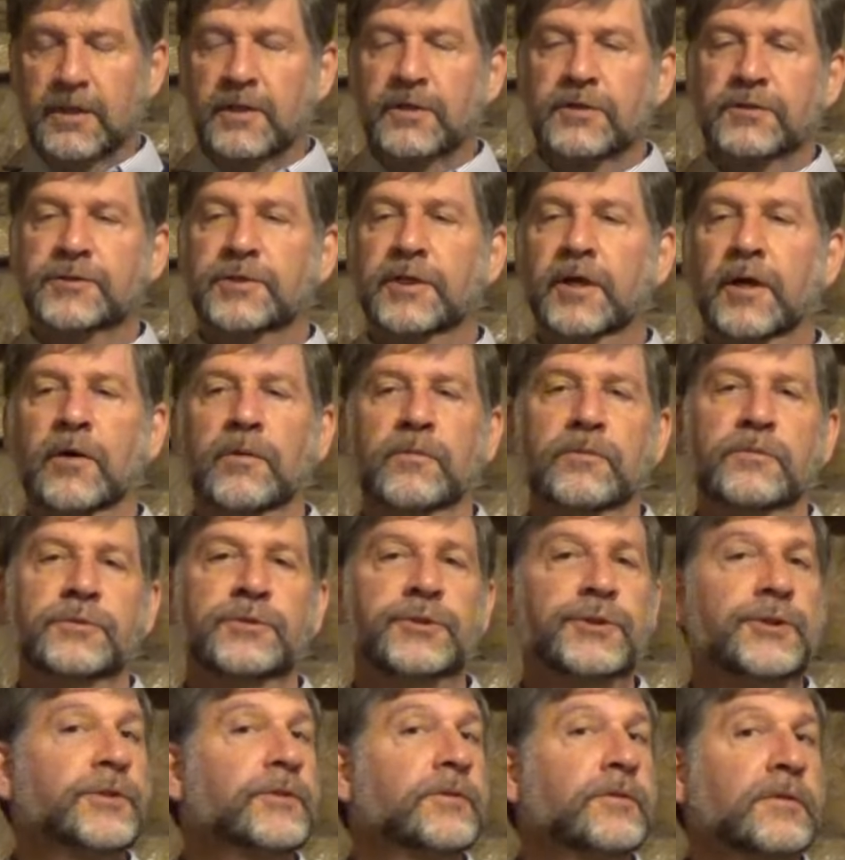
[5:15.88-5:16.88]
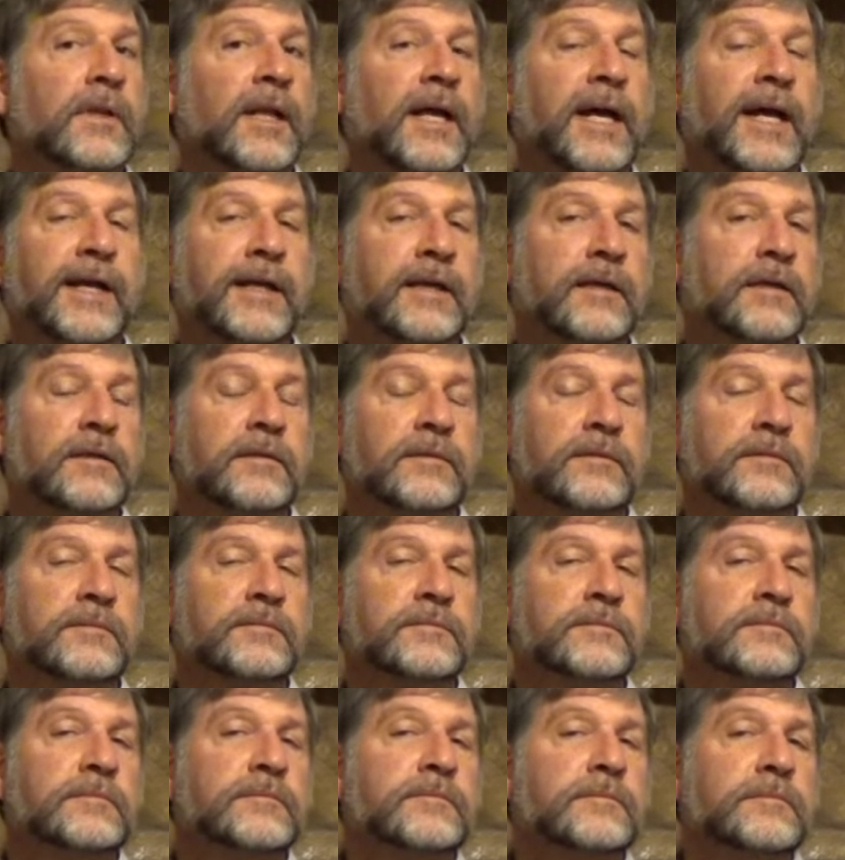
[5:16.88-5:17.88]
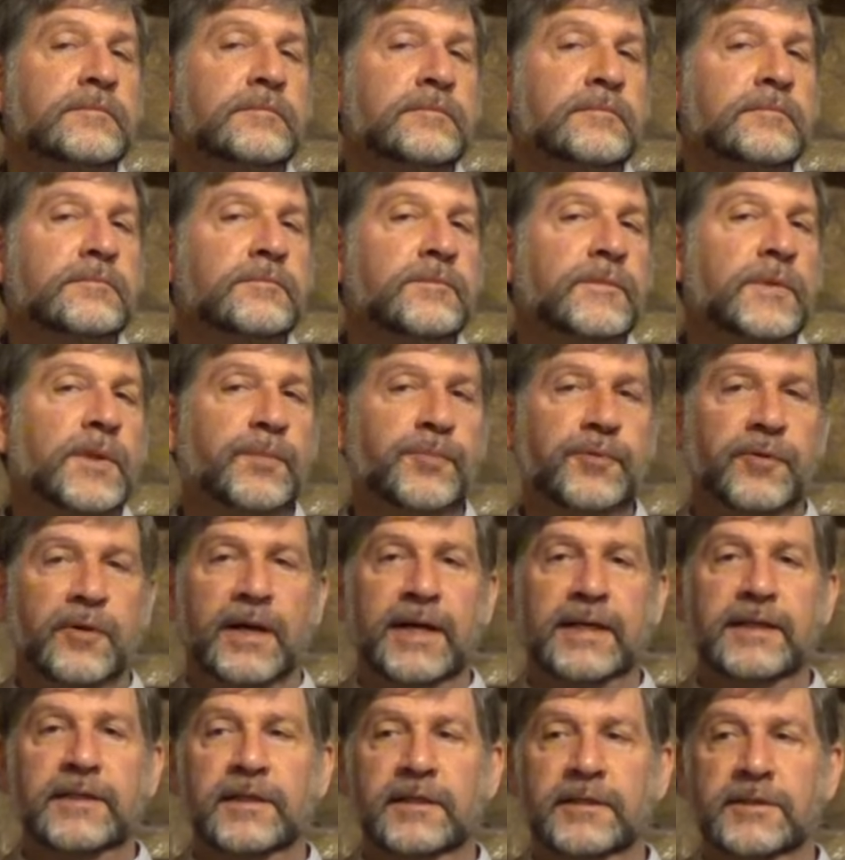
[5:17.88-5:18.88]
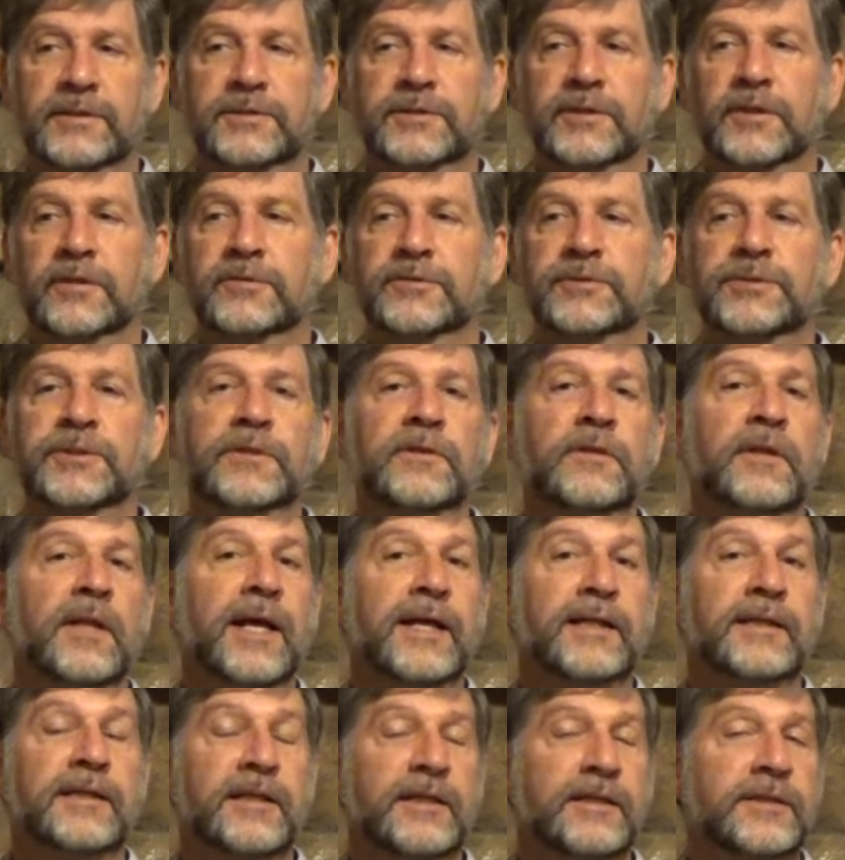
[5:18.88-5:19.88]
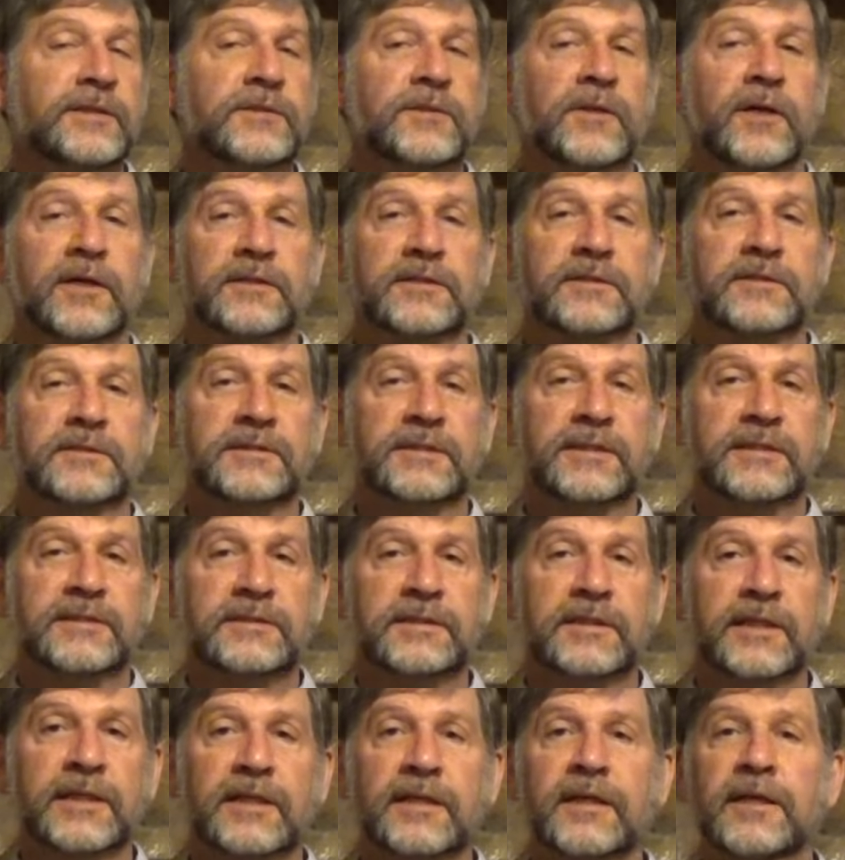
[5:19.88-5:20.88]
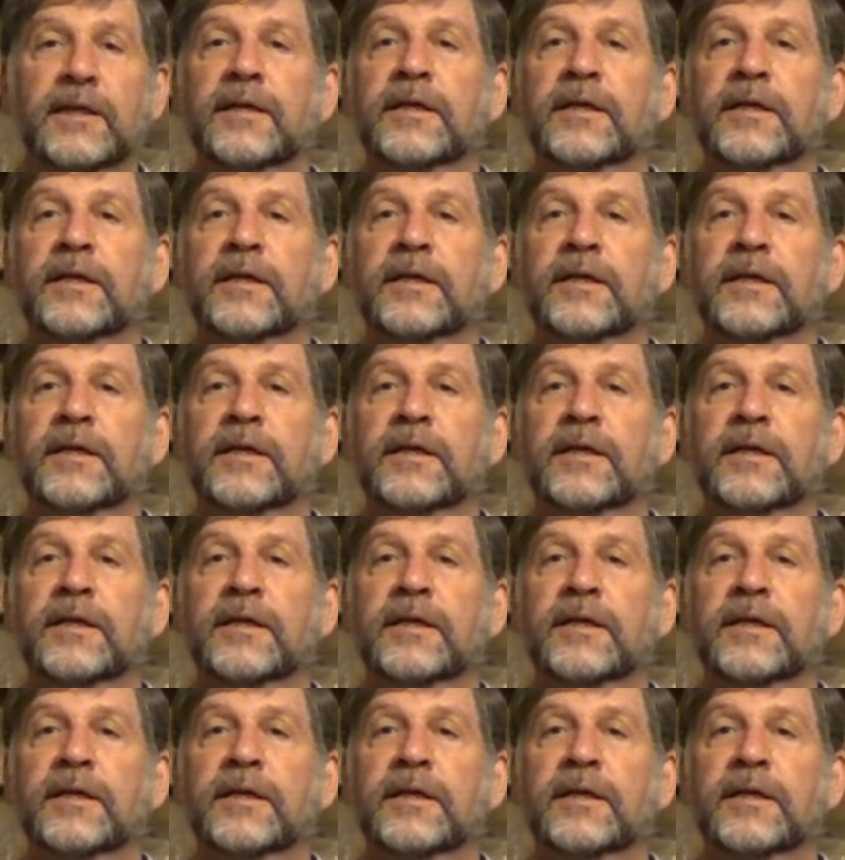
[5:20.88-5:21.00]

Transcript: So, do you like the pride that he shows? Do you like that he's narcissistic?